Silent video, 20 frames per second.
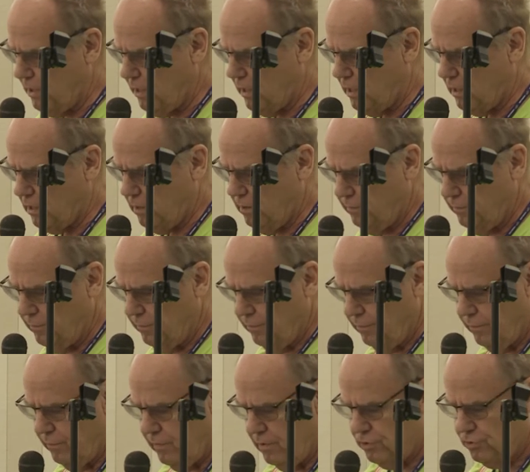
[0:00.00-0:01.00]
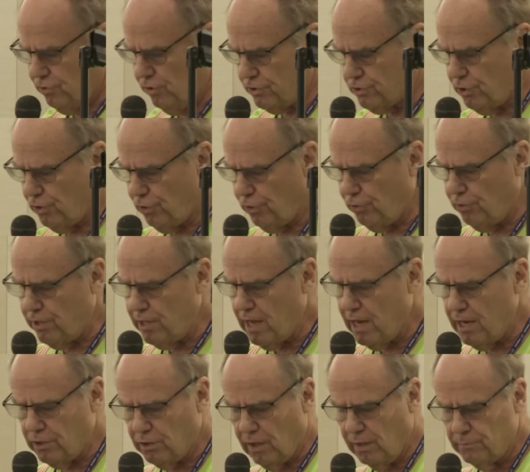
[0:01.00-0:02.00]
D. Instruction
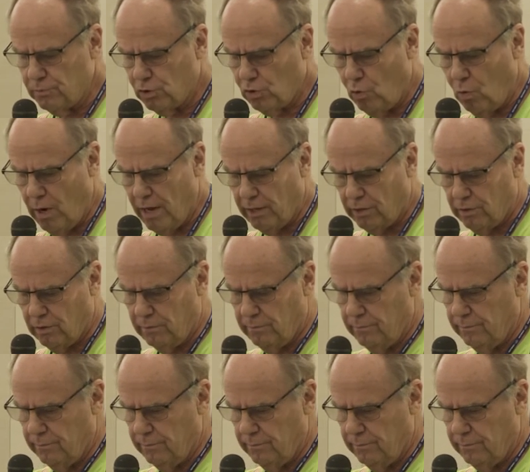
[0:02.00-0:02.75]
38 comes quick.